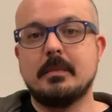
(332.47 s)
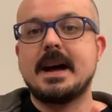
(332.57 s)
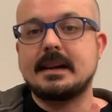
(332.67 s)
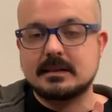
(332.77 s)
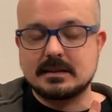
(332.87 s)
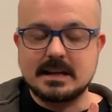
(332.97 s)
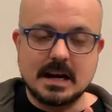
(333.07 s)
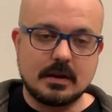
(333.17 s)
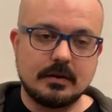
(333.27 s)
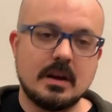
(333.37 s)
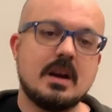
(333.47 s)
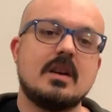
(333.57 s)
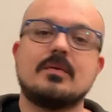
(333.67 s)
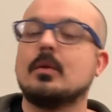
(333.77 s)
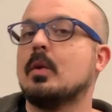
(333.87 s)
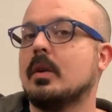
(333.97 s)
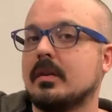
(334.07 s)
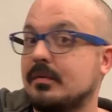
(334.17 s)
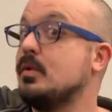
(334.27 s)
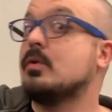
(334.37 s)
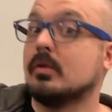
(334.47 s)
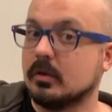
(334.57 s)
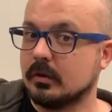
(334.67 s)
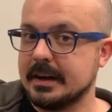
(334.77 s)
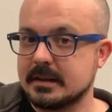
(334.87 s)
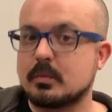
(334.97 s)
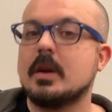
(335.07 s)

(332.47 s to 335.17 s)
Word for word: back to town for funeral rites,